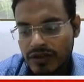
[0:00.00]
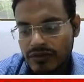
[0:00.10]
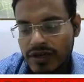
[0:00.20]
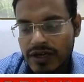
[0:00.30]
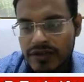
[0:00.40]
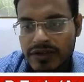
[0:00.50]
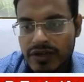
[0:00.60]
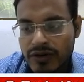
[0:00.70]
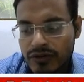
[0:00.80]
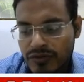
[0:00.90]
So that's why
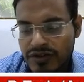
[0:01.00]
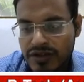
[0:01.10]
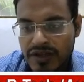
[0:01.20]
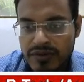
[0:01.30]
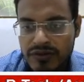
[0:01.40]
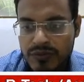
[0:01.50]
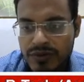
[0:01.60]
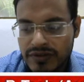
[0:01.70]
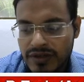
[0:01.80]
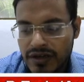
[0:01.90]
that automation came into picture.